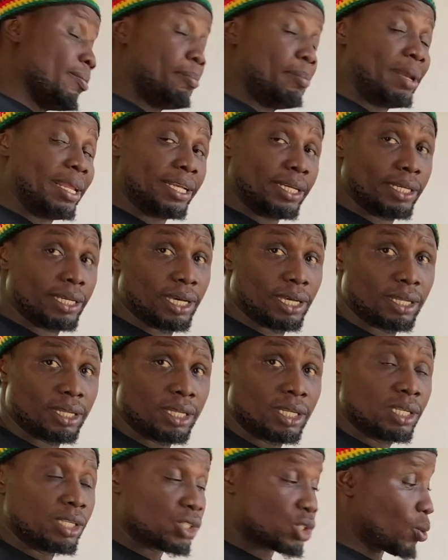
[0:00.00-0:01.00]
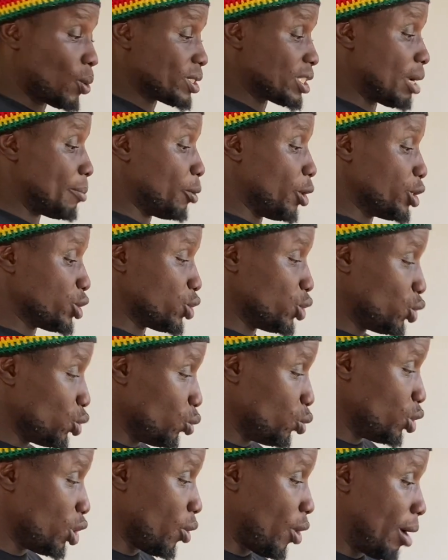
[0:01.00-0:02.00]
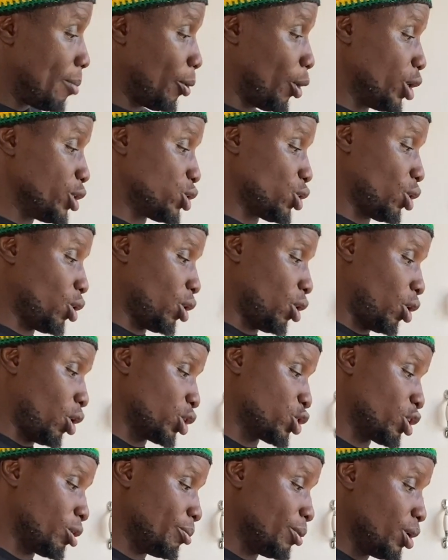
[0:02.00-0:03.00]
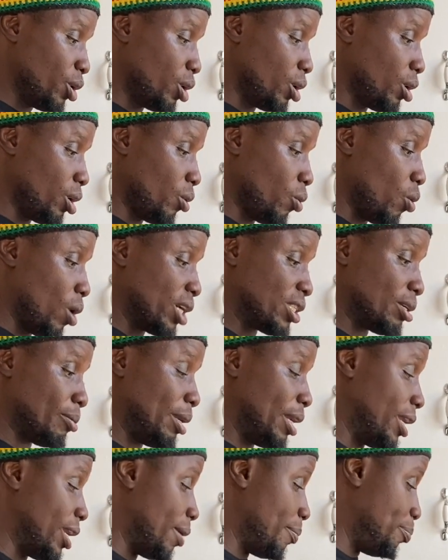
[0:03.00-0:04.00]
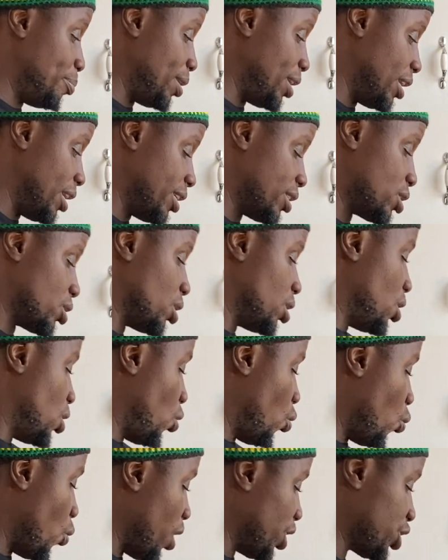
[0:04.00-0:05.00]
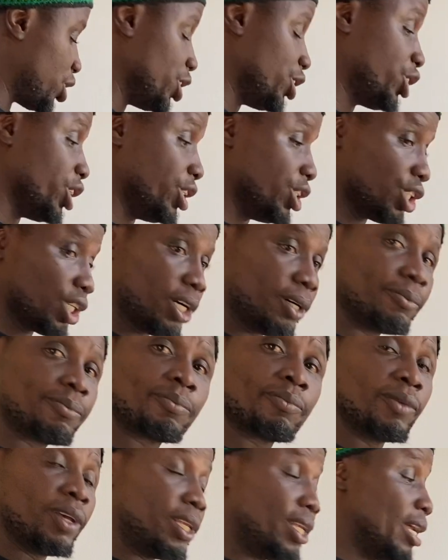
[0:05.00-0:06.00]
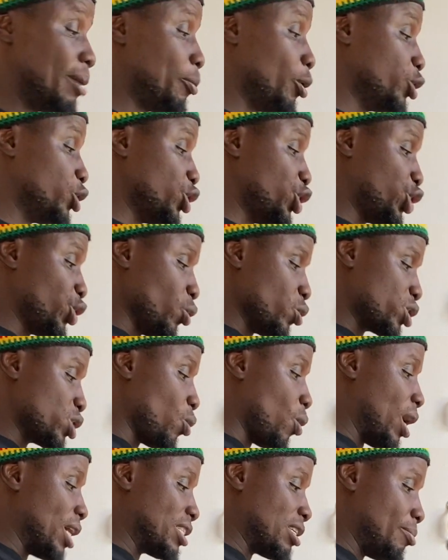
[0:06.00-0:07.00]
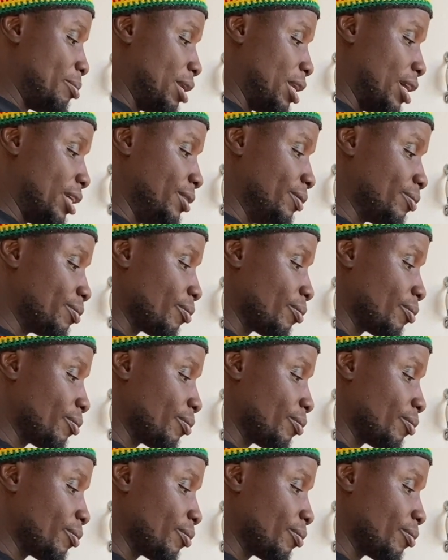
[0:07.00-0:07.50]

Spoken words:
blender. So what I'm going to do now, I'm going to cut up the watermelon and peel it, wash the ginger. Then I'm going to juice the watermelon.